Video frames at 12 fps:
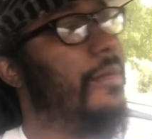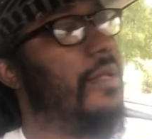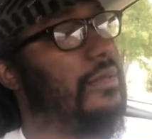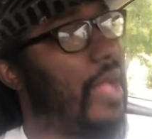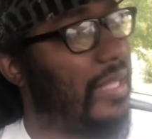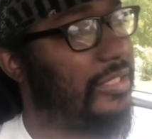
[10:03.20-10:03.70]

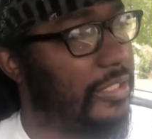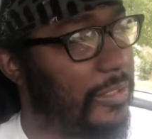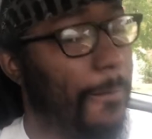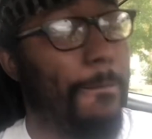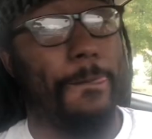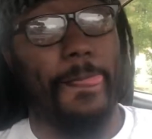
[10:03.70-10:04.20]
Laxus
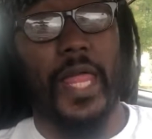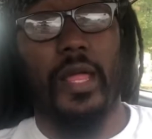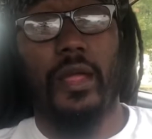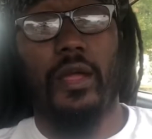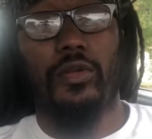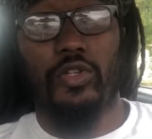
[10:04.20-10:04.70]

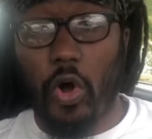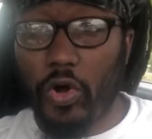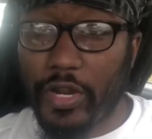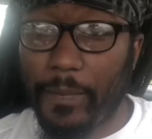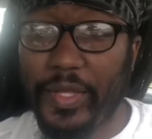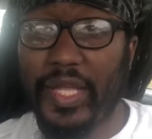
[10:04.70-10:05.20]

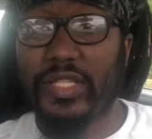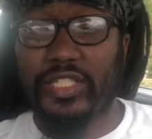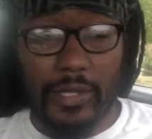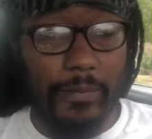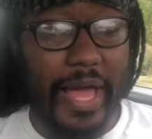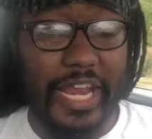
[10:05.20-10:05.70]
going up against
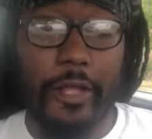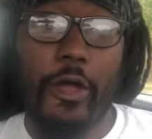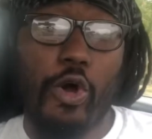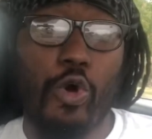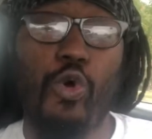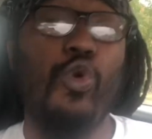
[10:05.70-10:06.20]
somebody
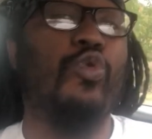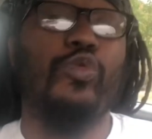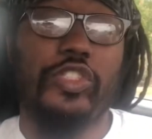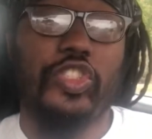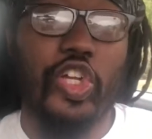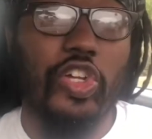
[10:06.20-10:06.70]
who
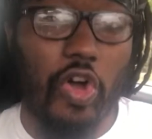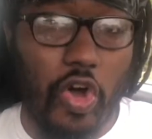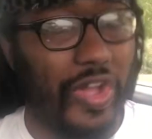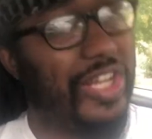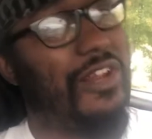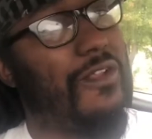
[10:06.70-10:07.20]
took
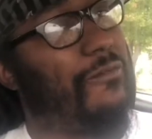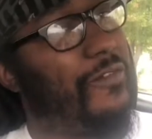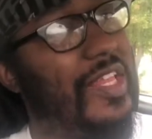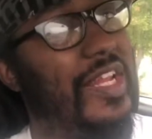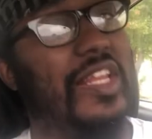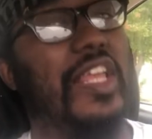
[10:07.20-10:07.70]
on and
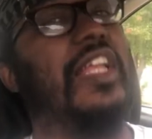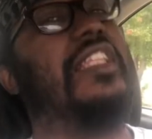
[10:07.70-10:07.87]
defeated the